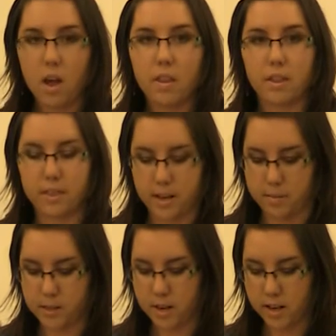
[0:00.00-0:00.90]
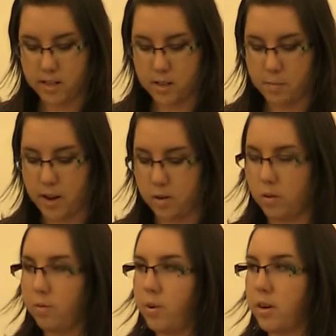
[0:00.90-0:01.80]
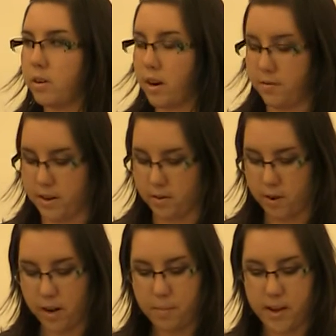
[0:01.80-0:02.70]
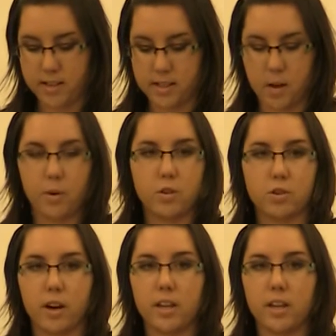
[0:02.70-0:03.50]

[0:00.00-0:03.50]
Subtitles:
The Thames and Hudson Manual of Wood Engraving recommends that when drawing